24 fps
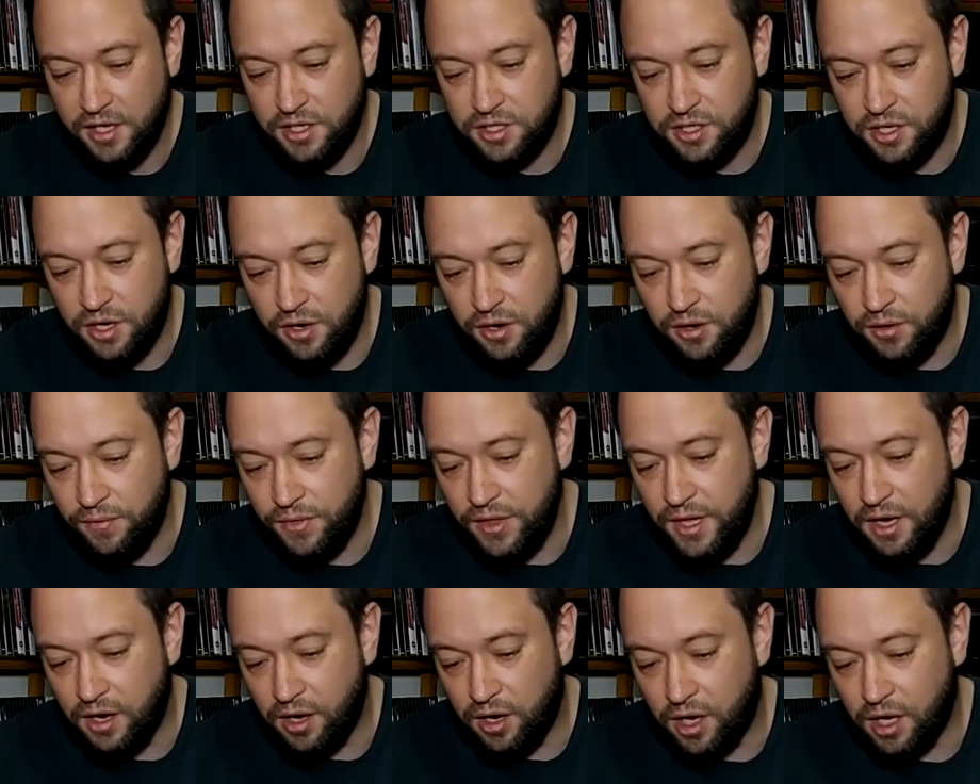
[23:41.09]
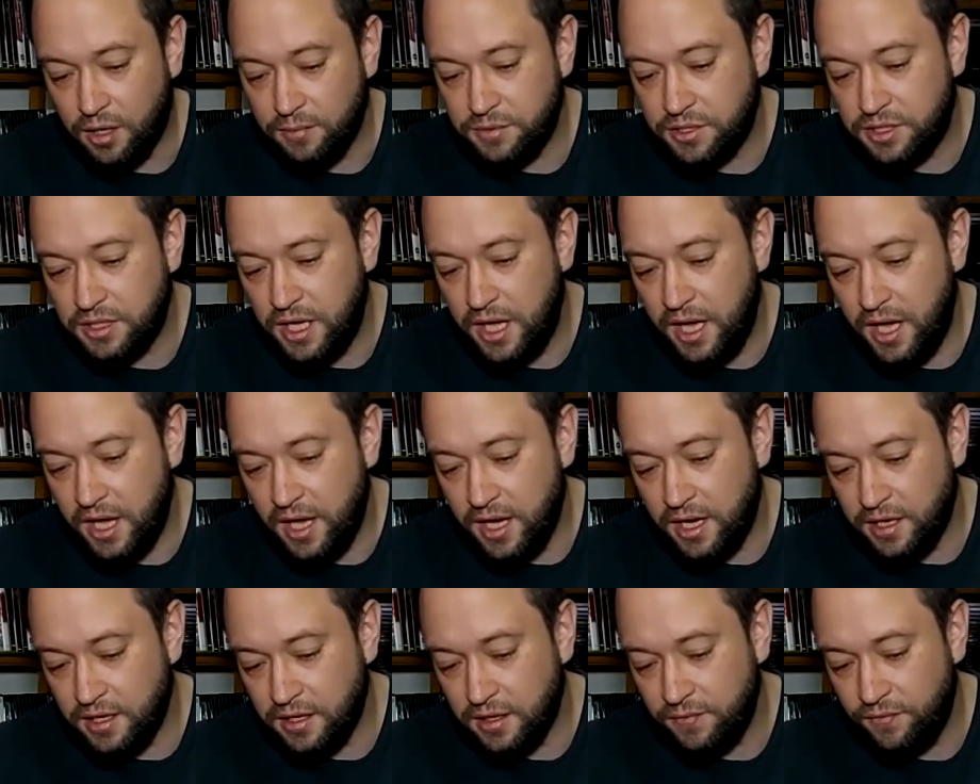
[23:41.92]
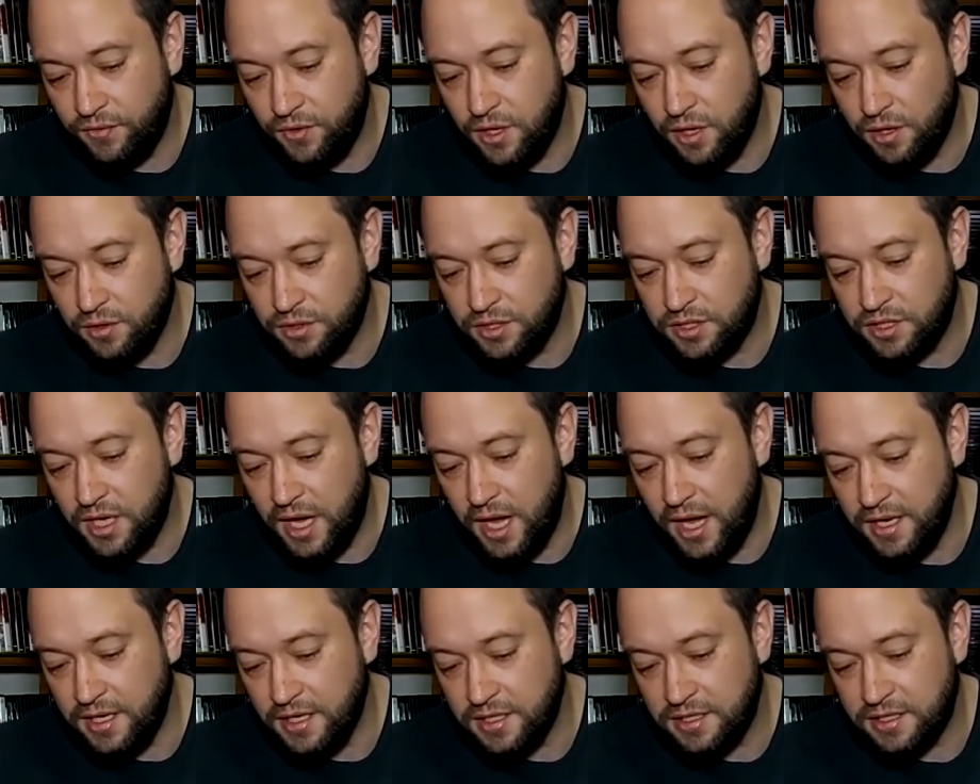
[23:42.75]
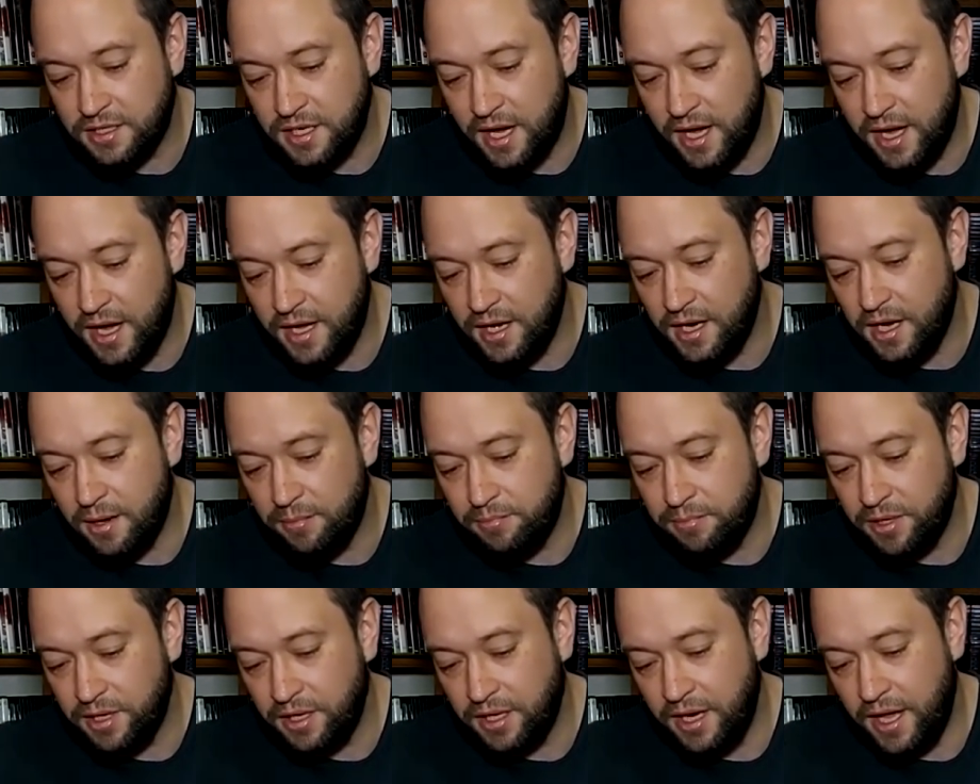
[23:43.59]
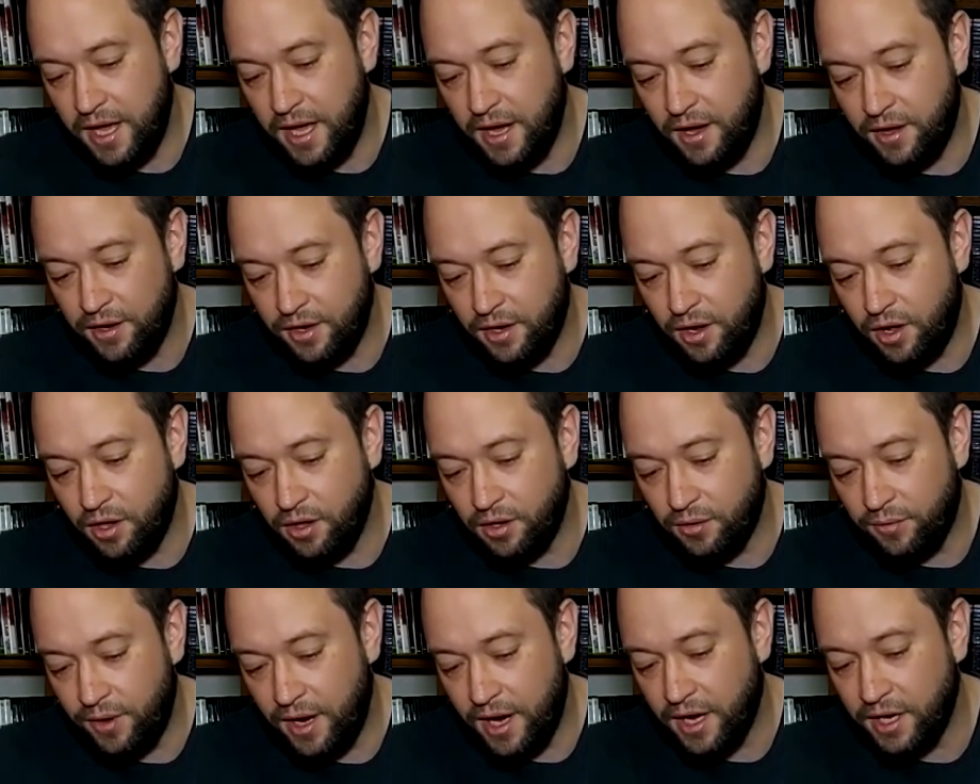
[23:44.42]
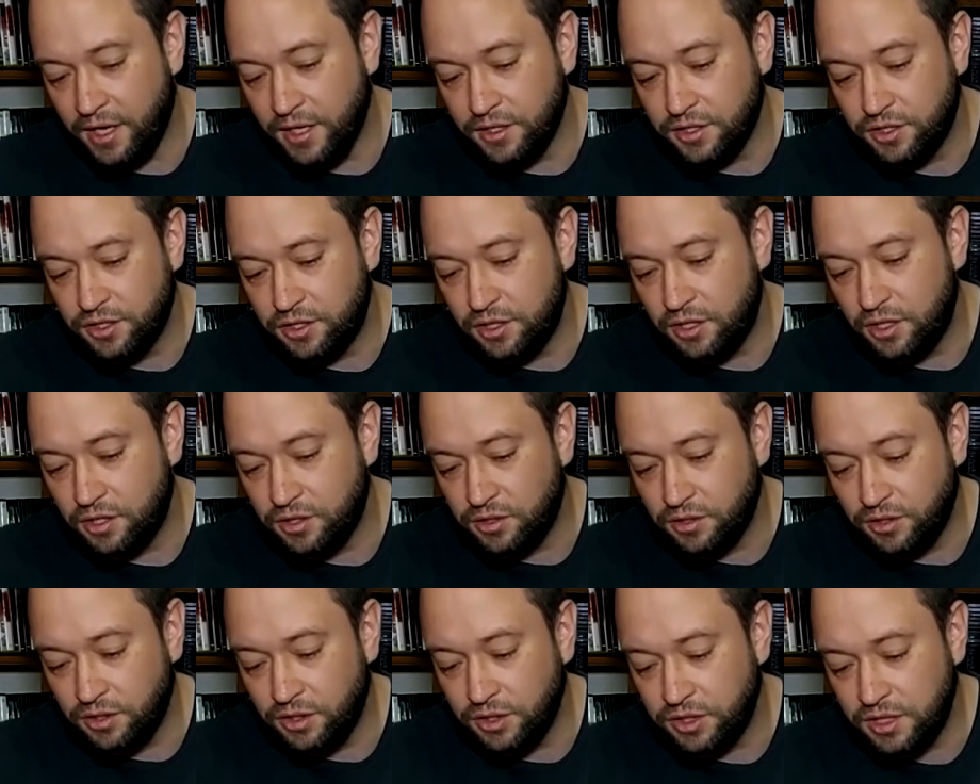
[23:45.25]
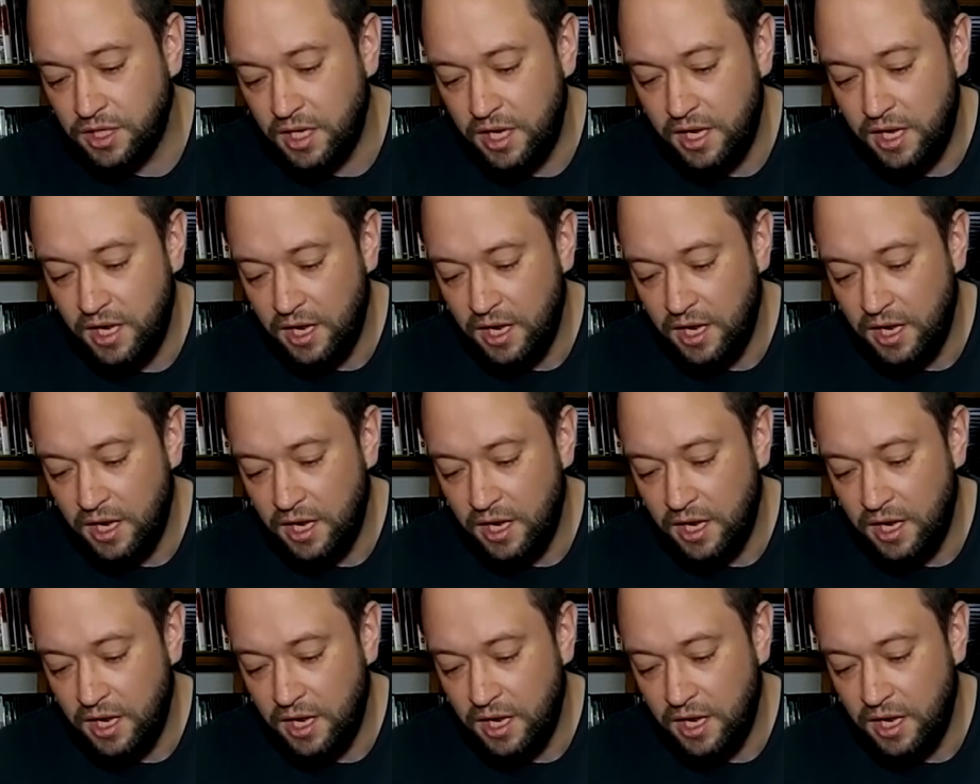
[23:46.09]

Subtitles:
so the arms can go side to side, up and down, and all around in circles.